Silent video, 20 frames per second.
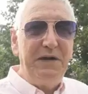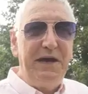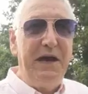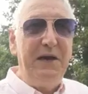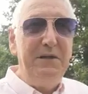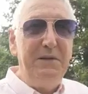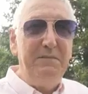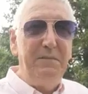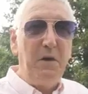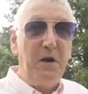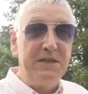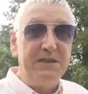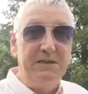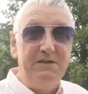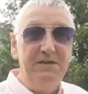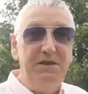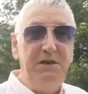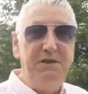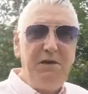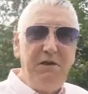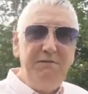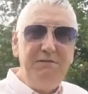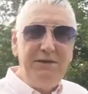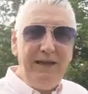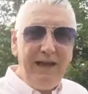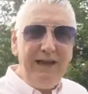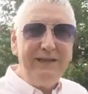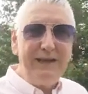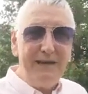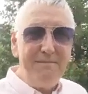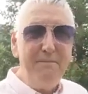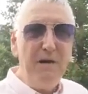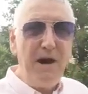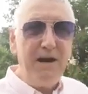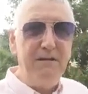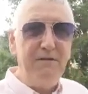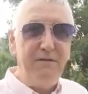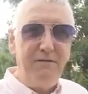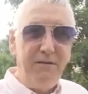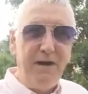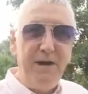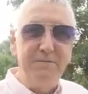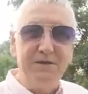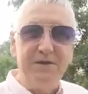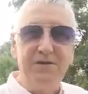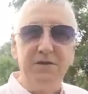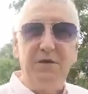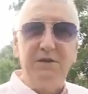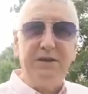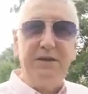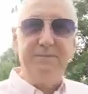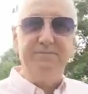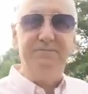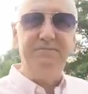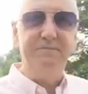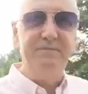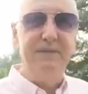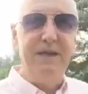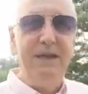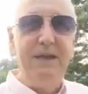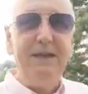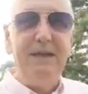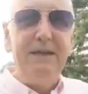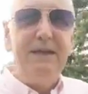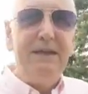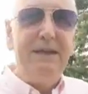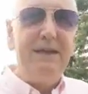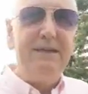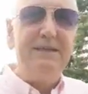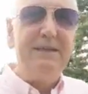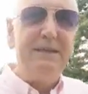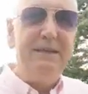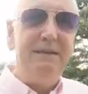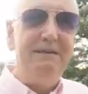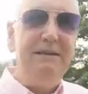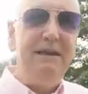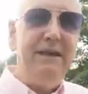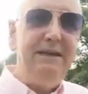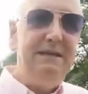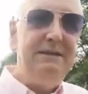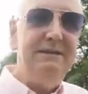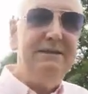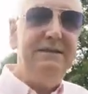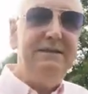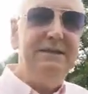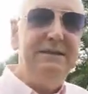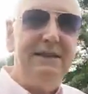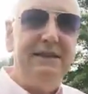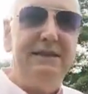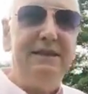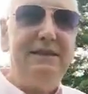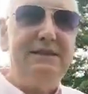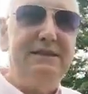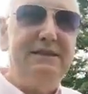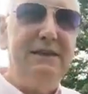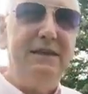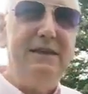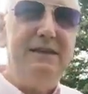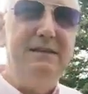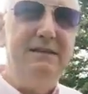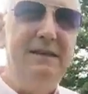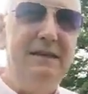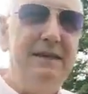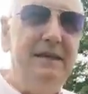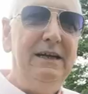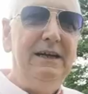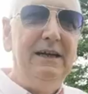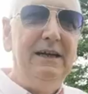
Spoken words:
put that in the box because you don't need that microfiber socket. I said, okay. She said that,